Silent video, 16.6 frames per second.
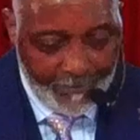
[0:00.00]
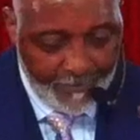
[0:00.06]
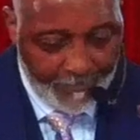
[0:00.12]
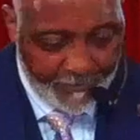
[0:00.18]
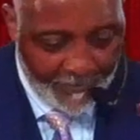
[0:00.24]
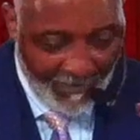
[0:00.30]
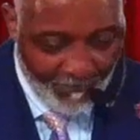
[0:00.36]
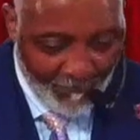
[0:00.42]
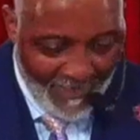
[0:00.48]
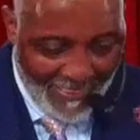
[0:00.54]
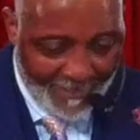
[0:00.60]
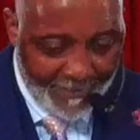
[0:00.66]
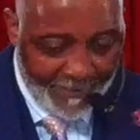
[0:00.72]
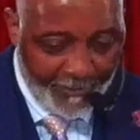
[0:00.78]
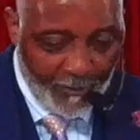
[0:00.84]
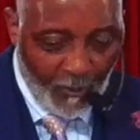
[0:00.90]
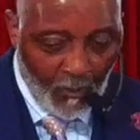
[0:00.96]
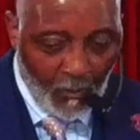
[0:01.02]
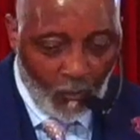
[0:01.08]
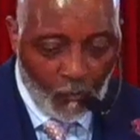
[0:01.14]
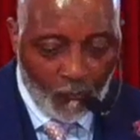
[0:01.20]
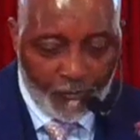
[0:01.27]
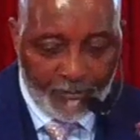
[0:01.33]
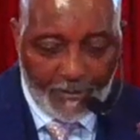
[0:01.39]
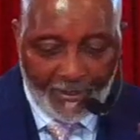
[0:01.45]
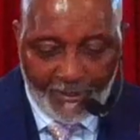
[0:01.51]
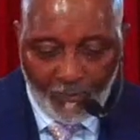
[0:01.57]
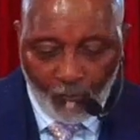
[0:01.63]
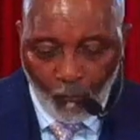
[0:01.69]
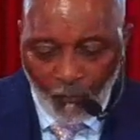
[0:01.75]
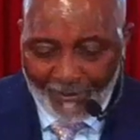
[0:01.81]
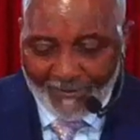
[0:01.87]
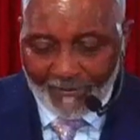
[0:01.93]
Somebody knows that
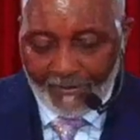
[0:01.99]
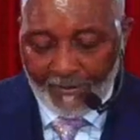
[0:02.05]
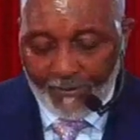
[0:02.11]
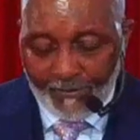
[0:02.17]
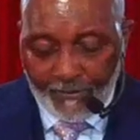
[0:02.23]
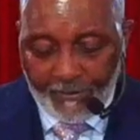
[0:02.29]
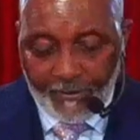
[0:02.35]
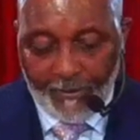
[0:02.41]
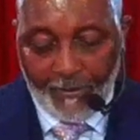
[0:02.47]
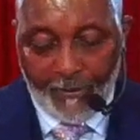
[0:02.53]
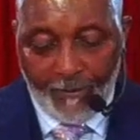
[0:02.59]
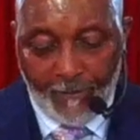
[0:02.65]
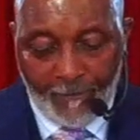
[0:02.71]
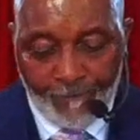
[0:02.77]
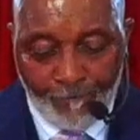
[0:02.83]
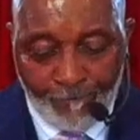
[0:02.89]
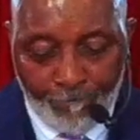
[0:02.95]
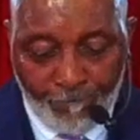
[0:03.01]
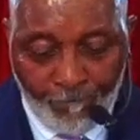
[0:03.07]
it wasn't until